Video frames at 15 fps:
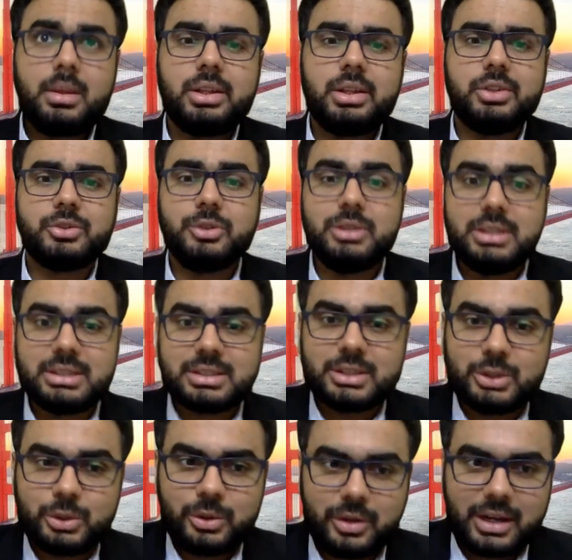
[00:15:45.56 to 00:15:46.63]
So listen
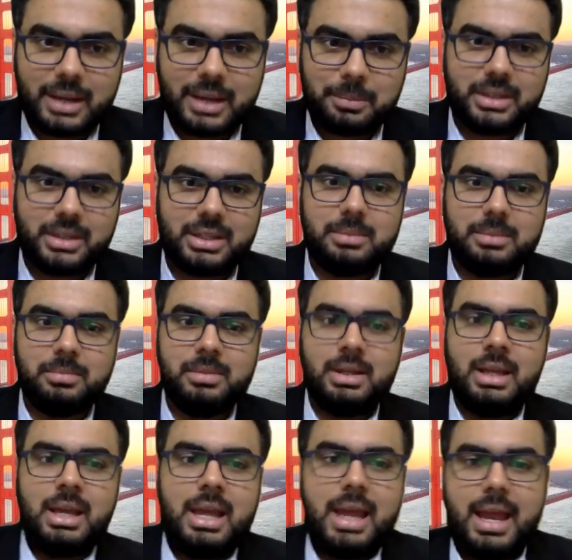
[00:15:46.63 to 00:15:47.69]
to your IP team
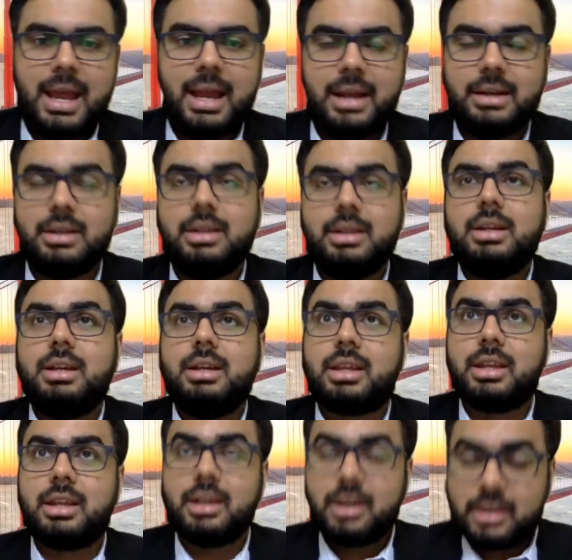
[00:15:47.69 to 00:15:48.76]
and
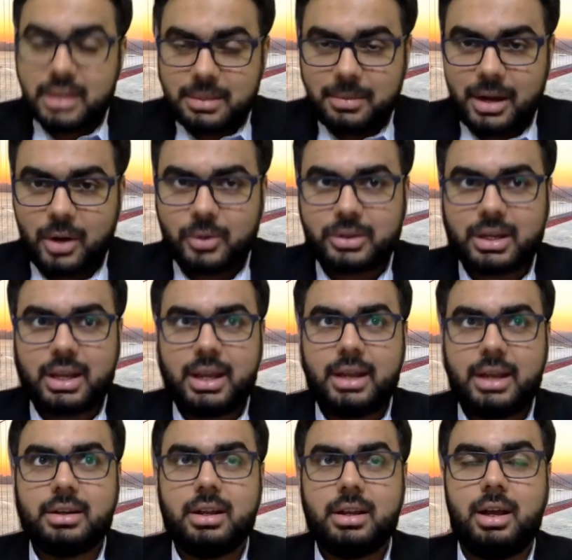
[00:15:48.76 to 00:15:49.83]
hear them out
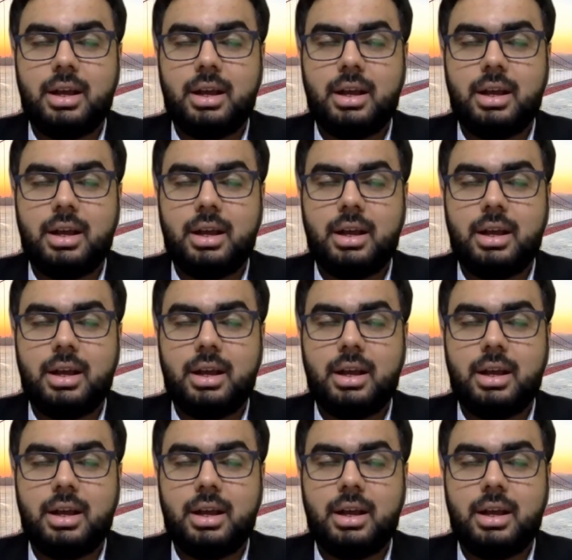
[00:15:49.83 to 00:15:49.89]
and